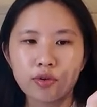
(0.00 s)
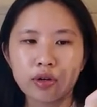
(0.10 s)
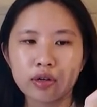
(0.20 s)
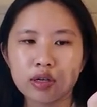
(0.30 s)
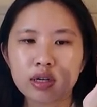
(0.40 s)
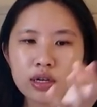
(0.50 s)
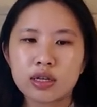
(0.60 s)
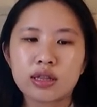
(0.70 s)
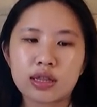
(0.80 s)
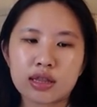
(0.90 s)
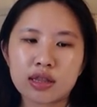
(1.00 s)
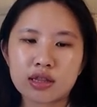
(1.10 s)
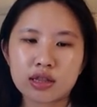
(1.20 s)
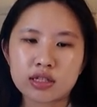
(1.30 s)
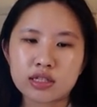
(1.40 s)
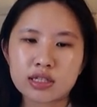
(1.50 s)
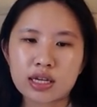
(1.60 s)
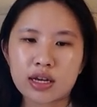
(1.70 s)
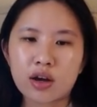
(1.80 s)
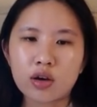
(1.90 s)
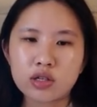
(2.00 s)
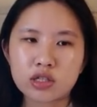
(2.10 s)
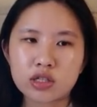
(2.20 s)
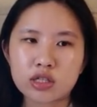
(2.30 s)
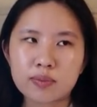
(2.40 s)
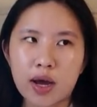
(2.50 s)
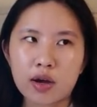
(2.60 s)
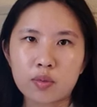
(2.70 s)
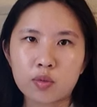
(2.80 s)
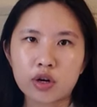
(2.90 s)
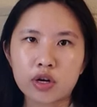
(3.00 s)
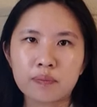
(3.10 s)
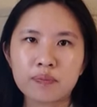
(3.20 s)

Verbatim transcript: Or she's like, oh, you should smile more.